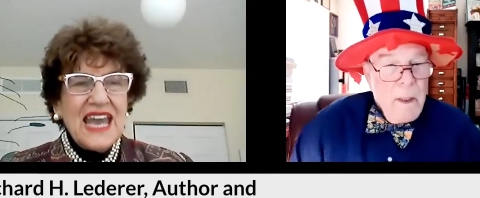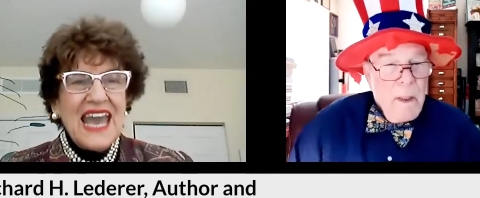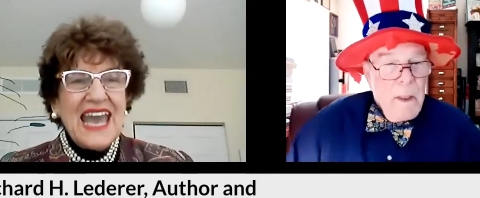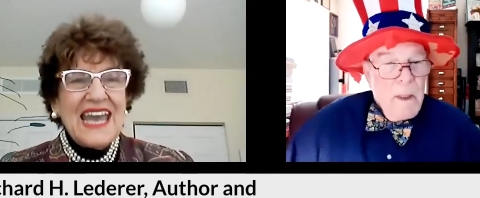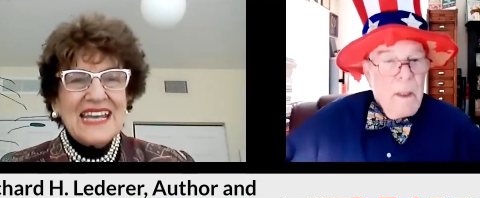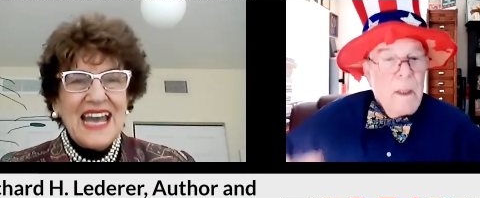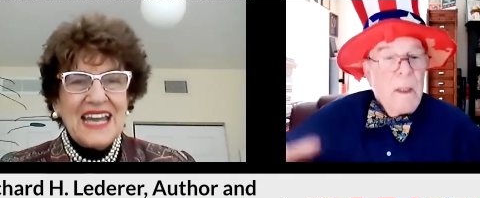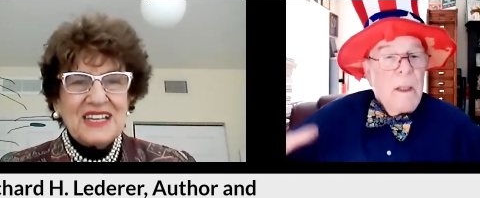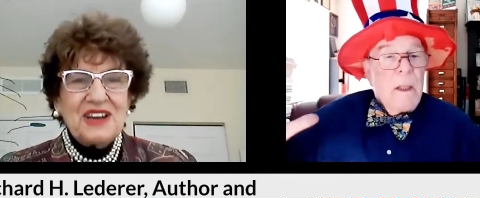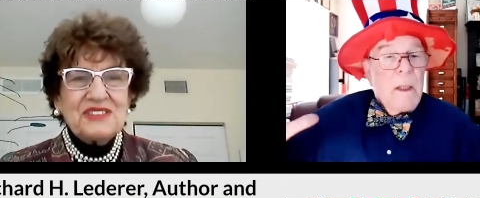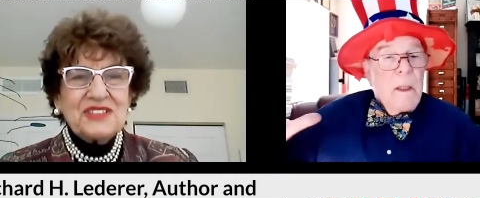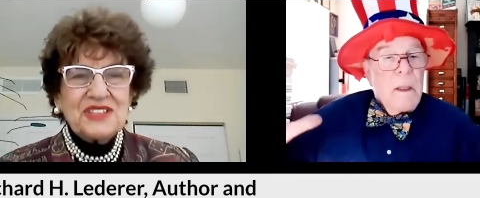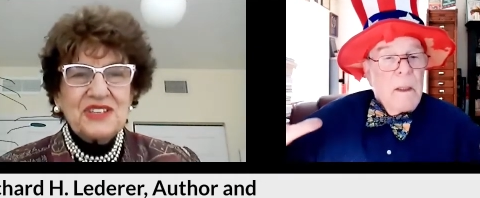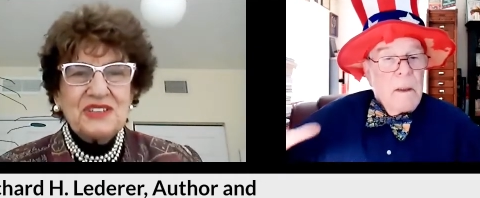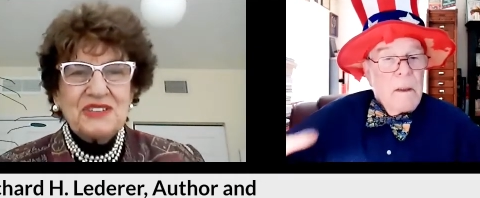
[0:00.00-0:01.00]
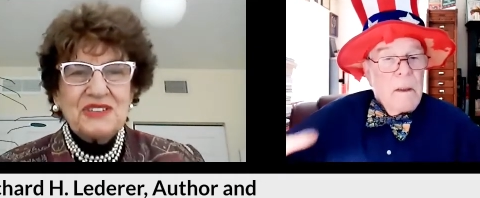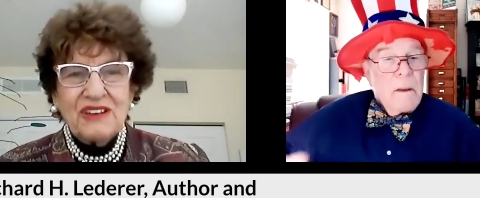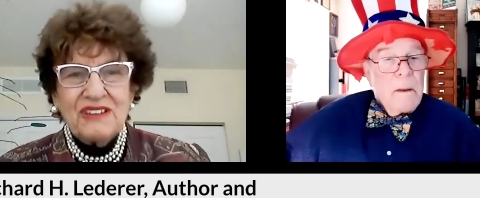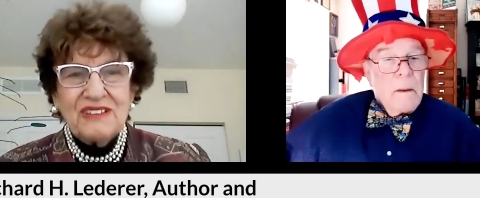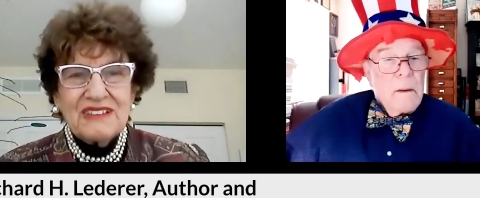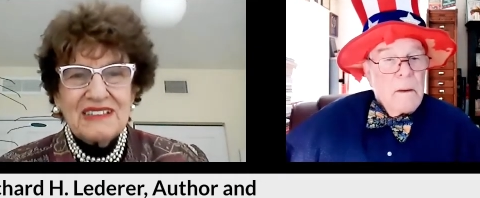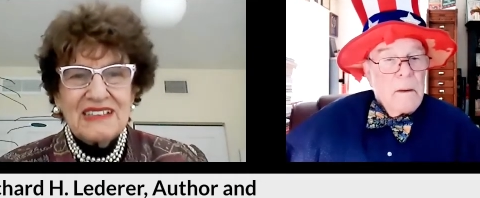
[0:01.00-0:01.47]
Speaker 1: Right. And I go to
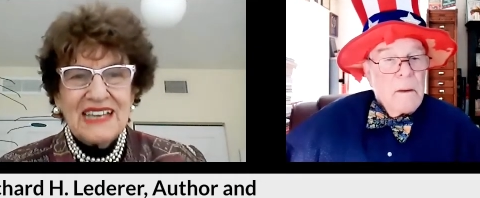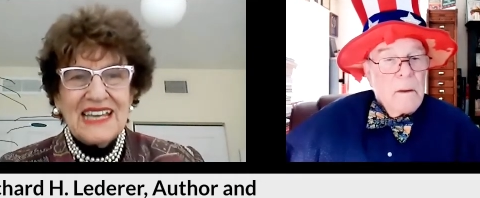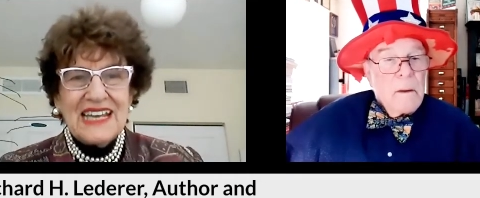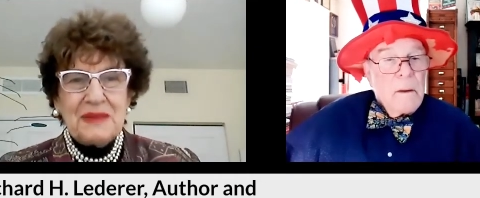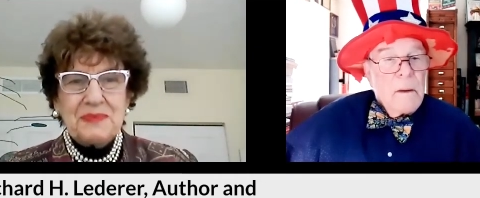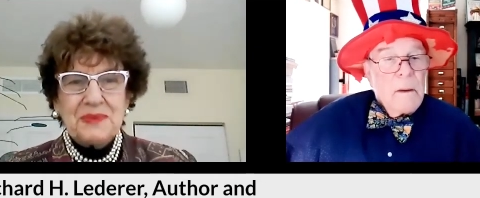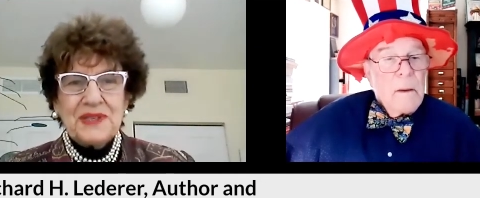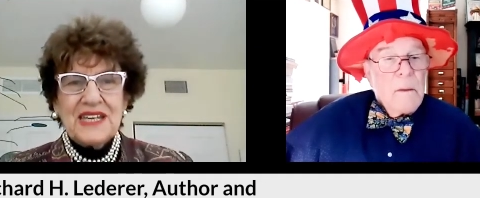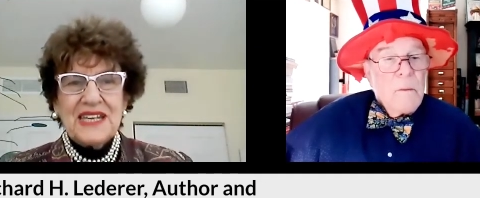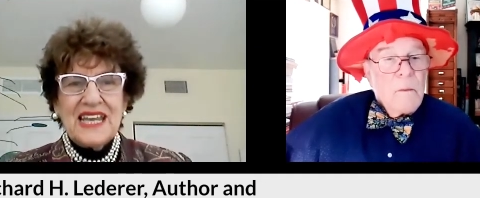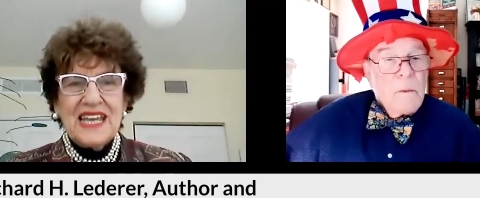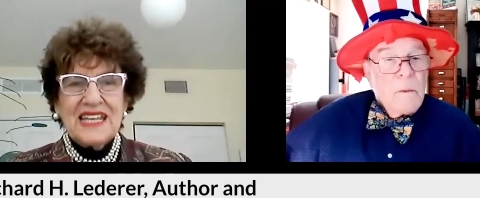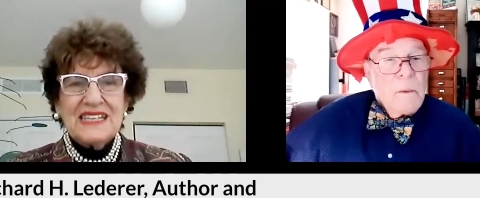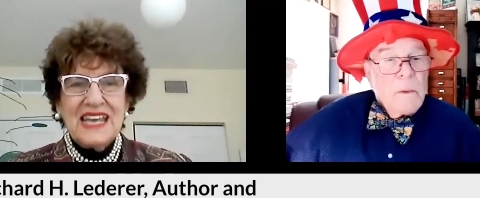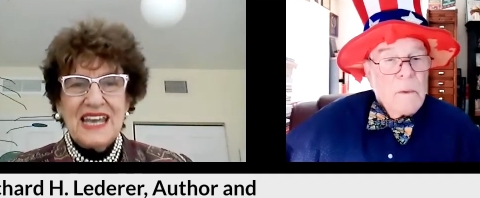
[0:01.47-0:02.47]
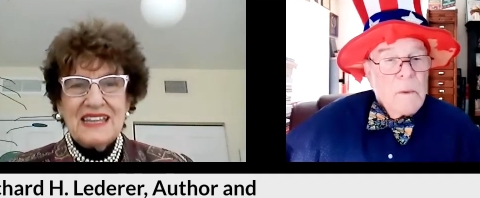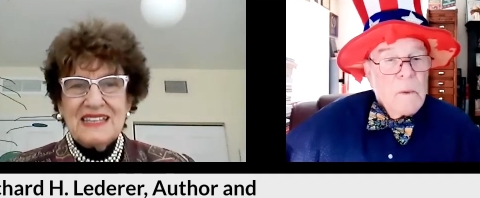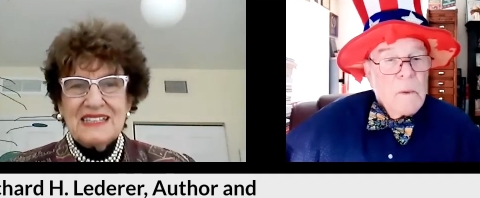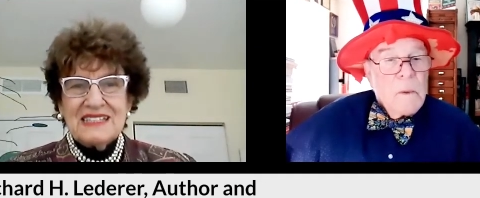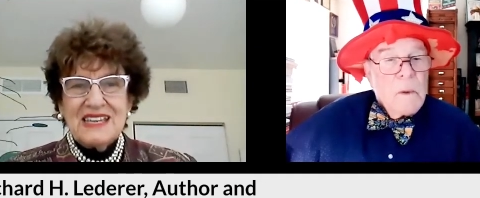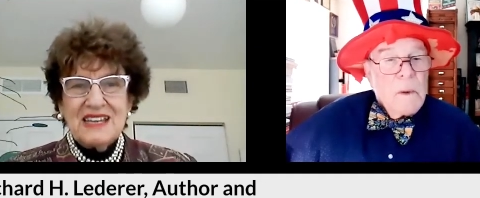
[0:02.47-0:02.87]
Google and I put it in and it